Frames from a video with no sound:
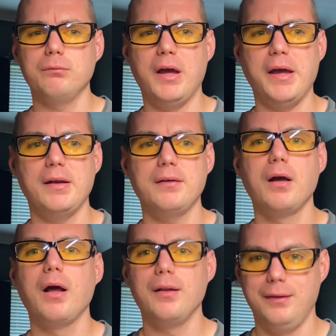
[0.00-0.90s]
And
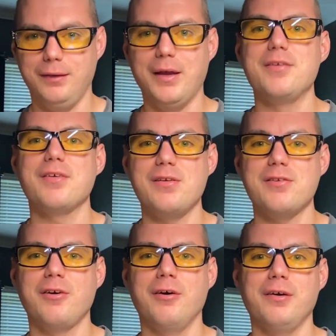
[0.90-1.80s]
let's get
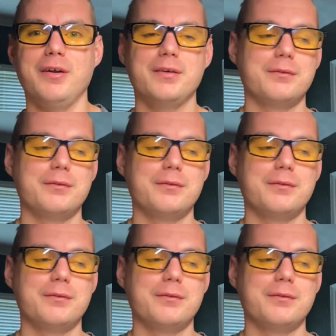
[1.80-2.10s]
started.